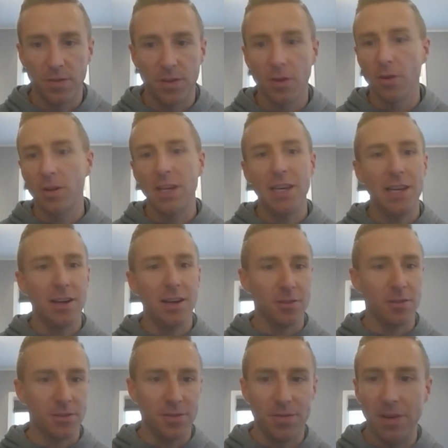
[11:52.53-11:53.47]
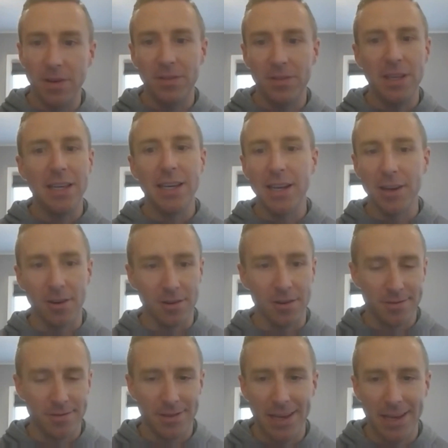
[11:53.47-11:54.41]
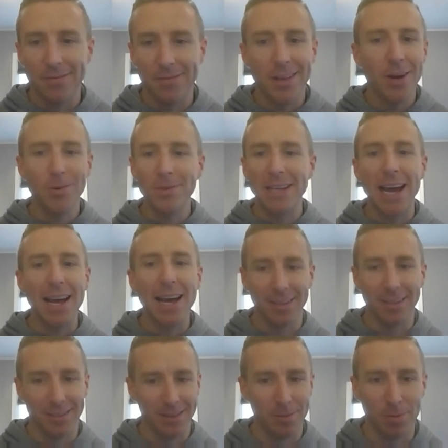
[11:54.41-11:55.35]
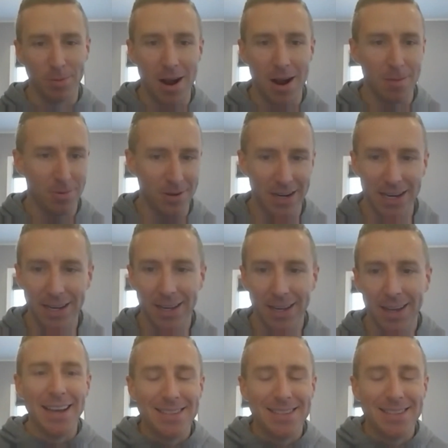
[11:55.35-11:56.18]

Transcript: 30 years 50 years they have no debt on the property